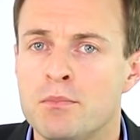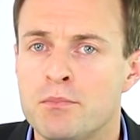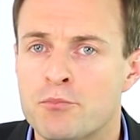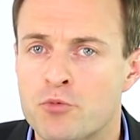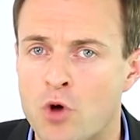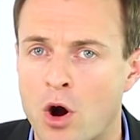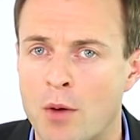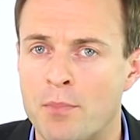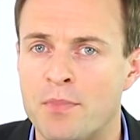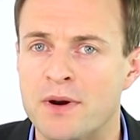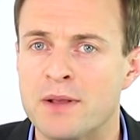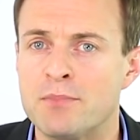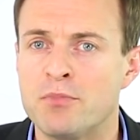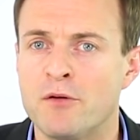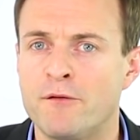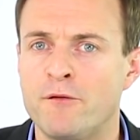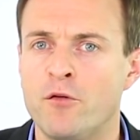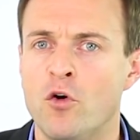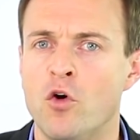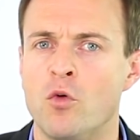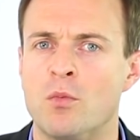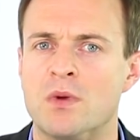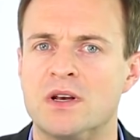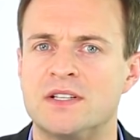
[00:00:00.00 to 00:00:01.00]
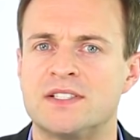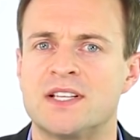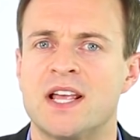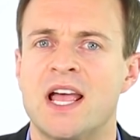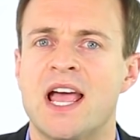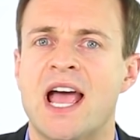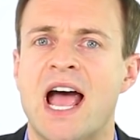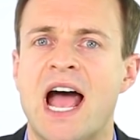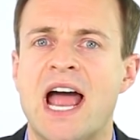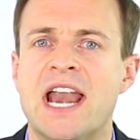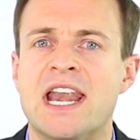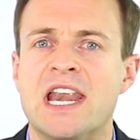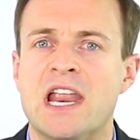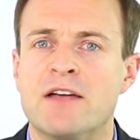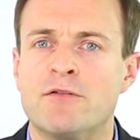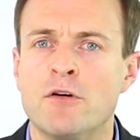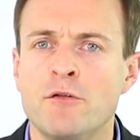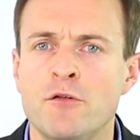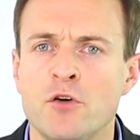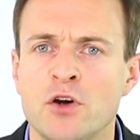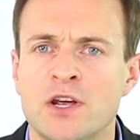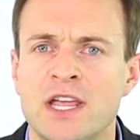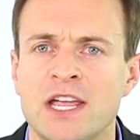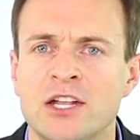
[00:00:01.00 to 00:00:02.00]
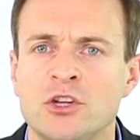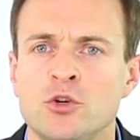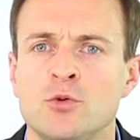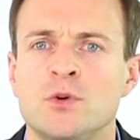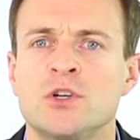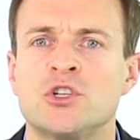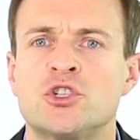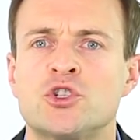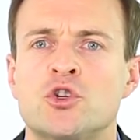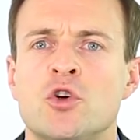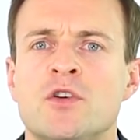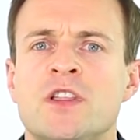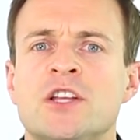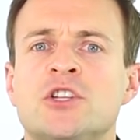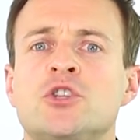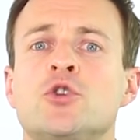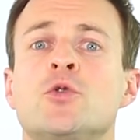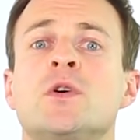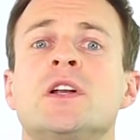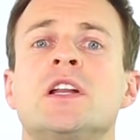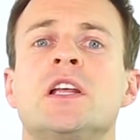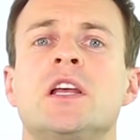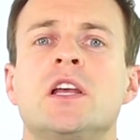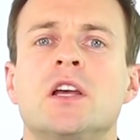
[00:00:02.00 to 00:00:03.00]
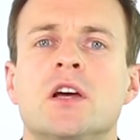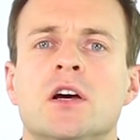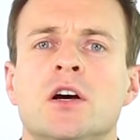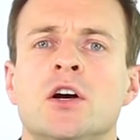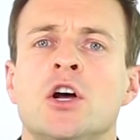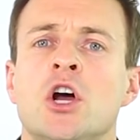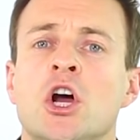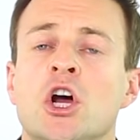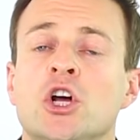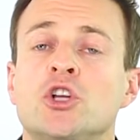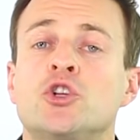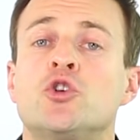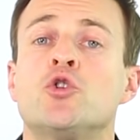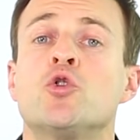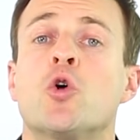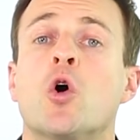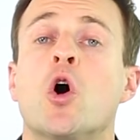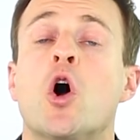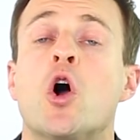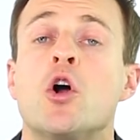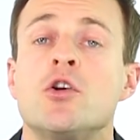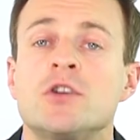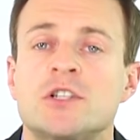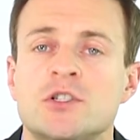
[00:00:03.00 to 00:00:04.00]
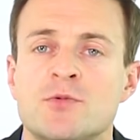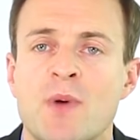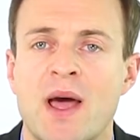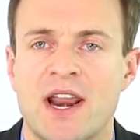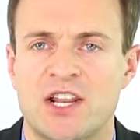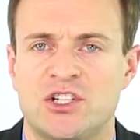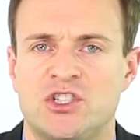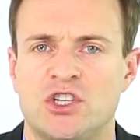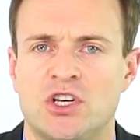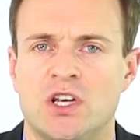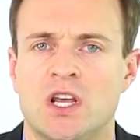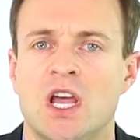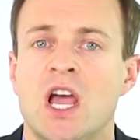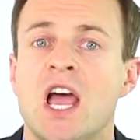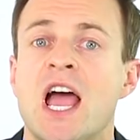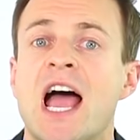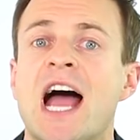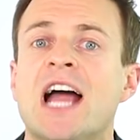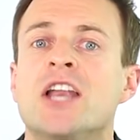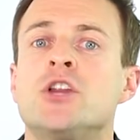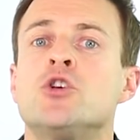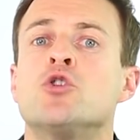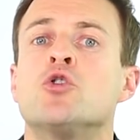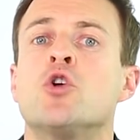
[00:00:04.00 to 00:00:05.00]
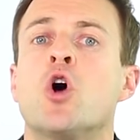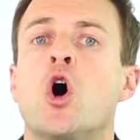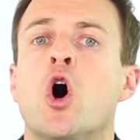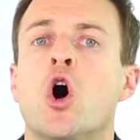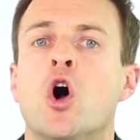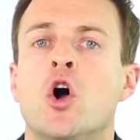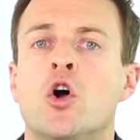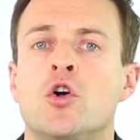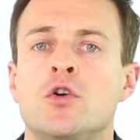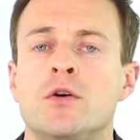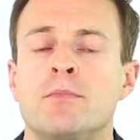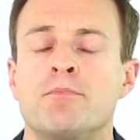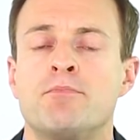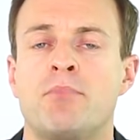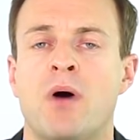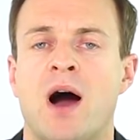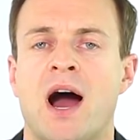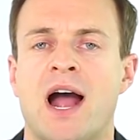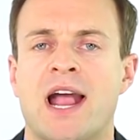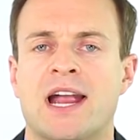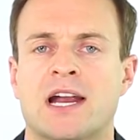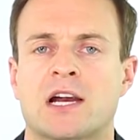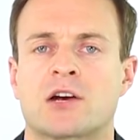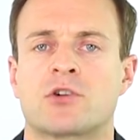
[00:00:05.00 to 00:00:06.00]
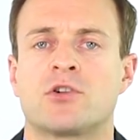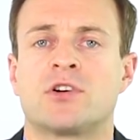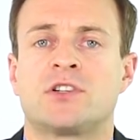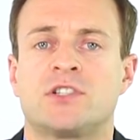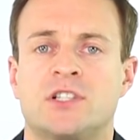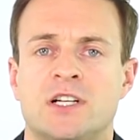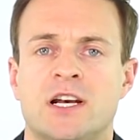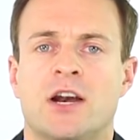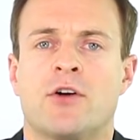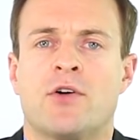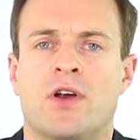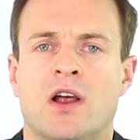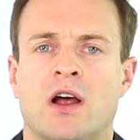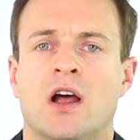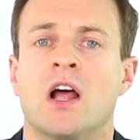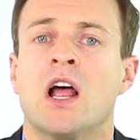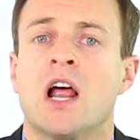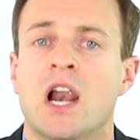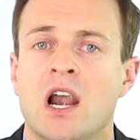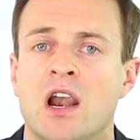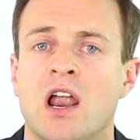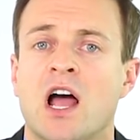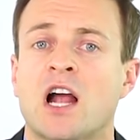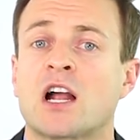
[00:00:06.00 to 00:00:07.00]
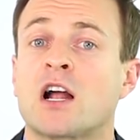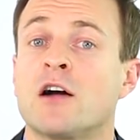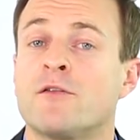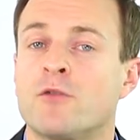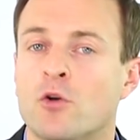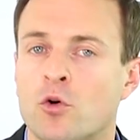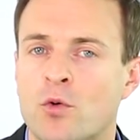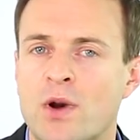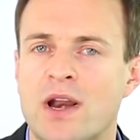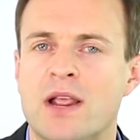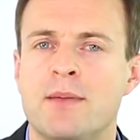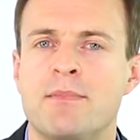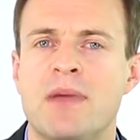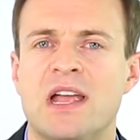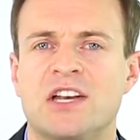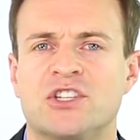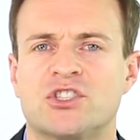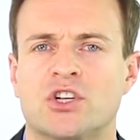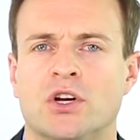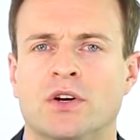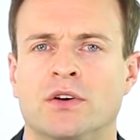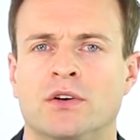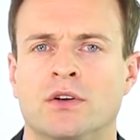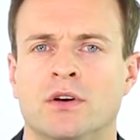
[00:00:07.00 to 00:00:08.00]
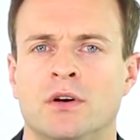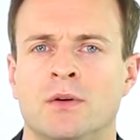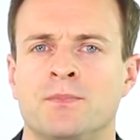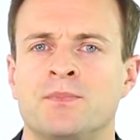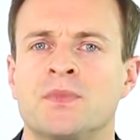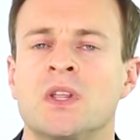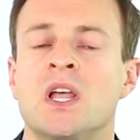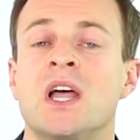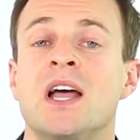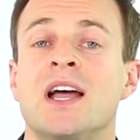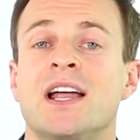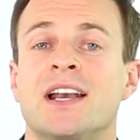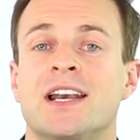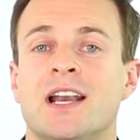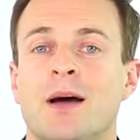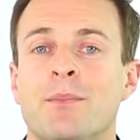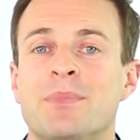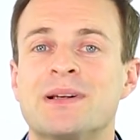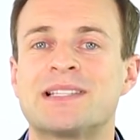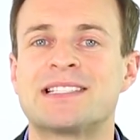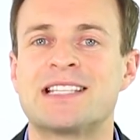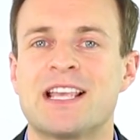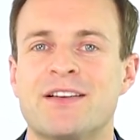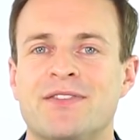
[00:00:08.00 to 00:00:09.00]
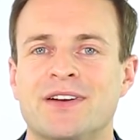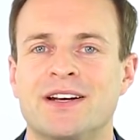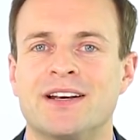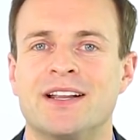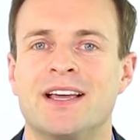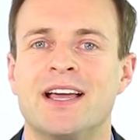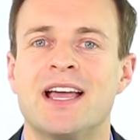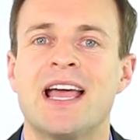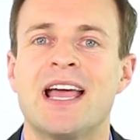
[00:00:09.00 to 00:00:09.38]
property performance, and never forget to ensure that you adhere to your own strategy and your own buying criteria, like I've already mentioned. Number 7,